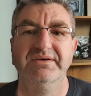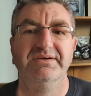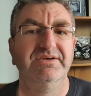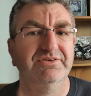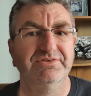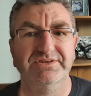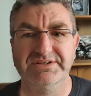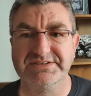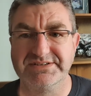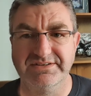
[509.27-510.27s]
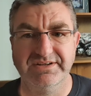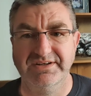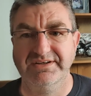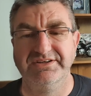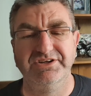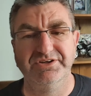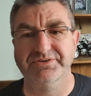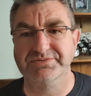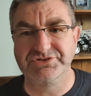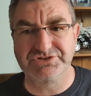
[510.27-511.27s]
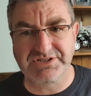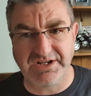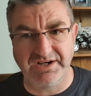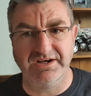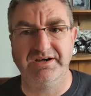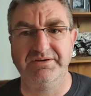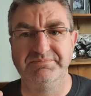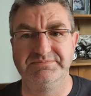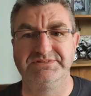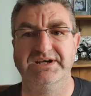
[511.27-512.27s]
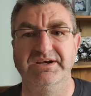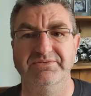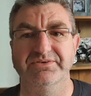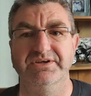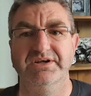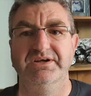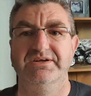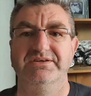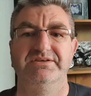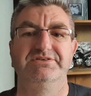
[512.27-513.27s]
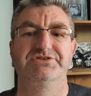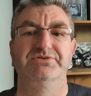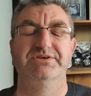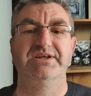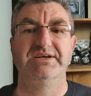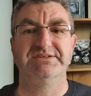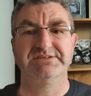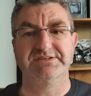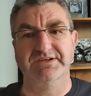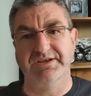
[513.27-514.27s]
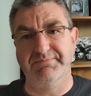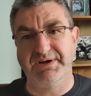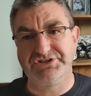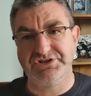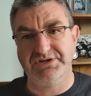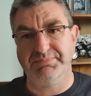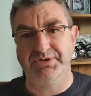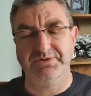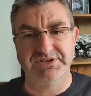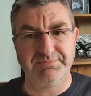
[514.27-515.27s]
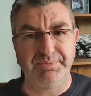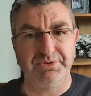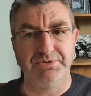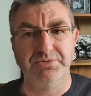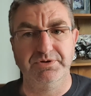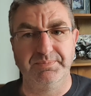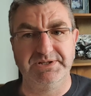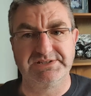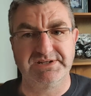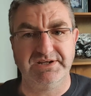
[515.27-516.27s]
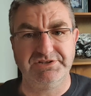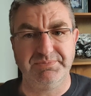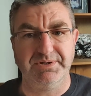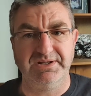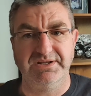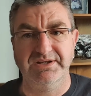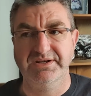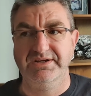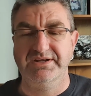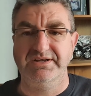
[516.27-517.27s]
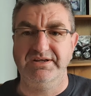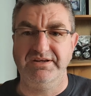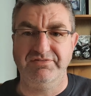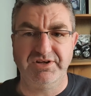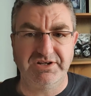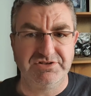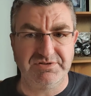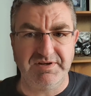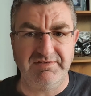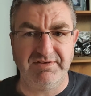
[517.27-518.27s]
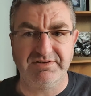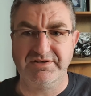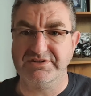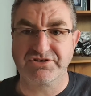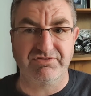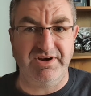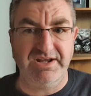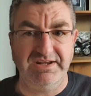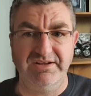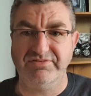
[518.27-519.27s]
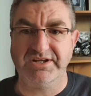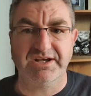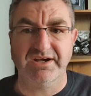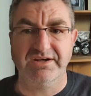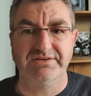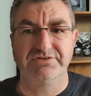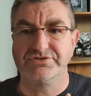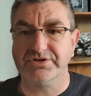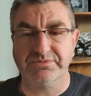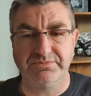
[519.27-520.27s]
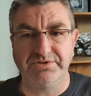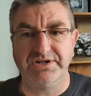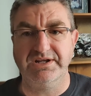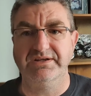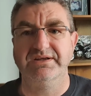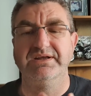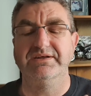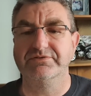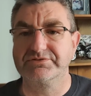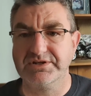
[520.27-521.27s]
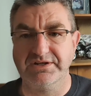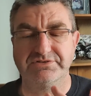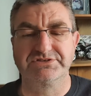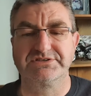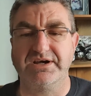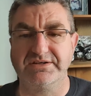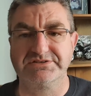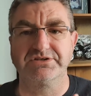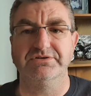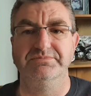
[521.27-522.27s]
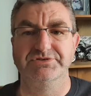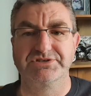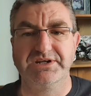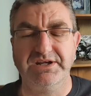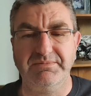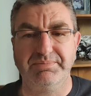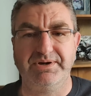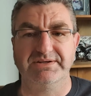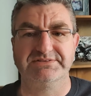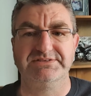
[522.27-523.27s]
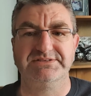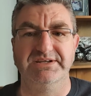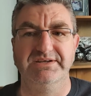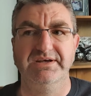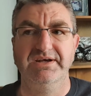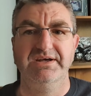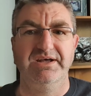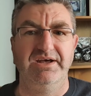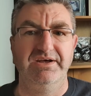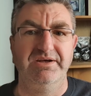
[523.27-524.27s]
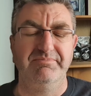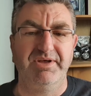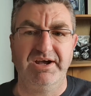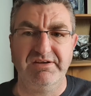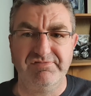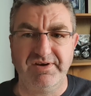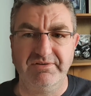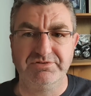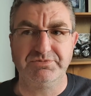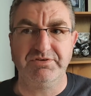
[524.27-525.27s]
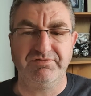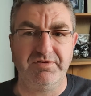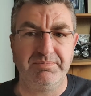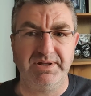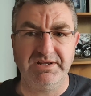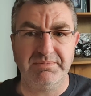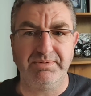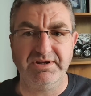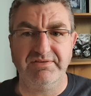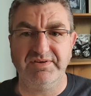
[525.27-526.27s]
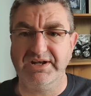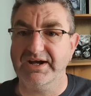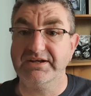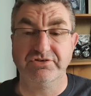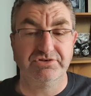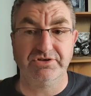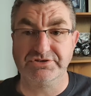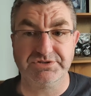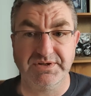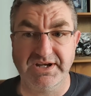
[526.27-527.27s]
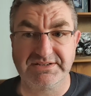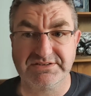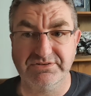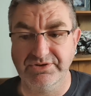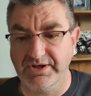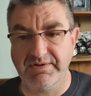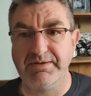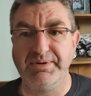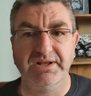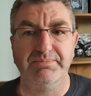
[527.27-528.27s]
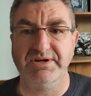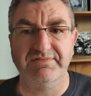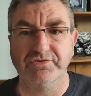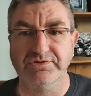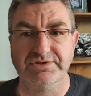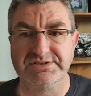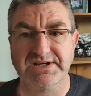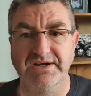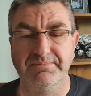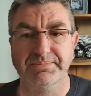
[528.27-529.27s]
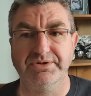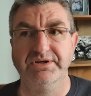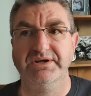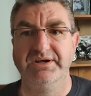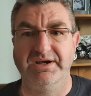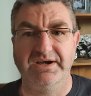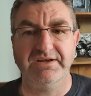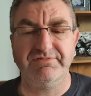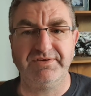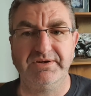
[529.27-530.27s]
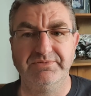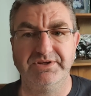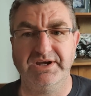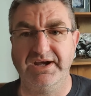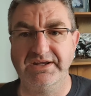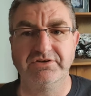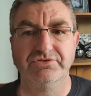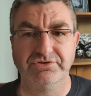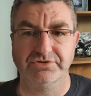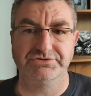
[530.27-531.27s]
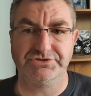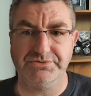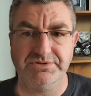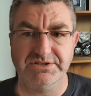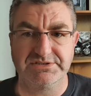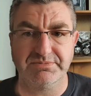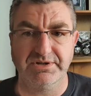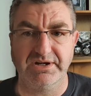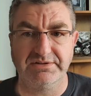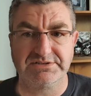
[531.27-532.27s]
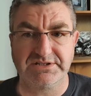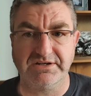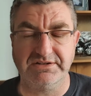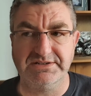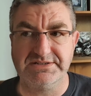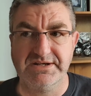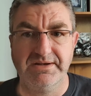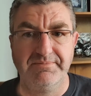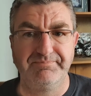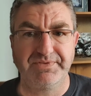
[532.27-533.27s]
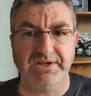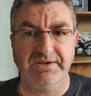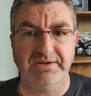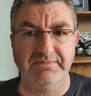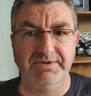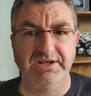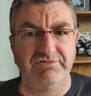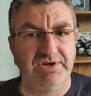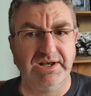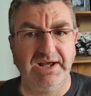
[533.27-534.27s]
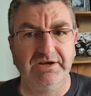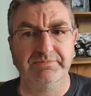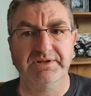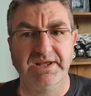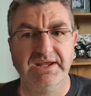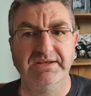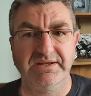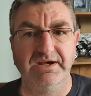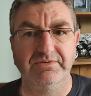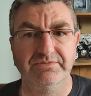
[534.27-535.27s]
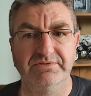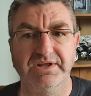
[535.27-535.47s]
and all this, and you know, just calm down. So nice and slow. Imagine you're blowing a balloon up inside your belly. If you can do it, it's great. If you can't, don't worry. It'll start to come. Just keep practicing. I found with the belly breathing, I could not do it at all. Now I belly breathe all the time, but I found that I could not do this when I started, and it really helped laying down,